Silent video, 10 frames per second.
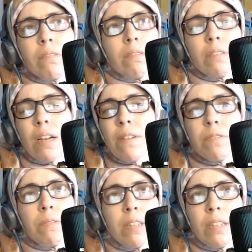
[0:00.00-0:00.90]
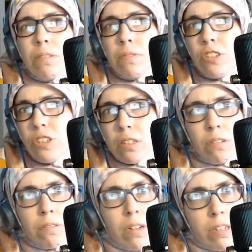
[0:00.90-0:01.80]
After what they did with Gina
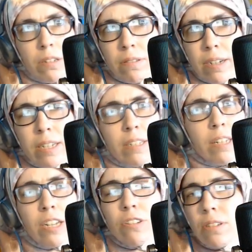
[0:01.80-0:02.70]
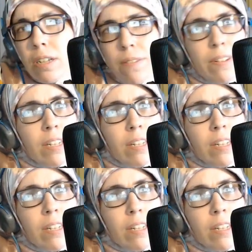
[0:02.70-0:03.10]
Carano, and they are definitely